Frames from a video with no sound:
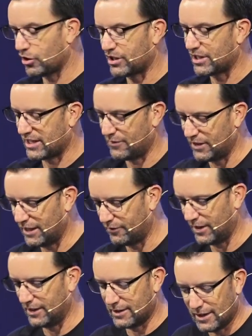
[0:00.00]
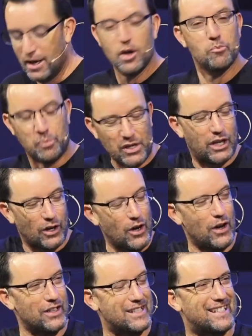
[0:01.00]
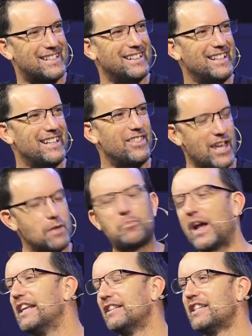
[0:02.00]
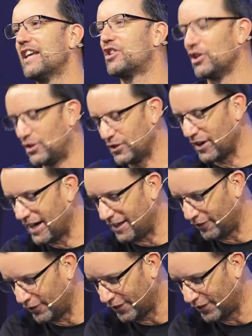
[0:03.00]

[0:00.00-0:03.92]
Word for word: of Seventh day Adventists because they paid attention to their health.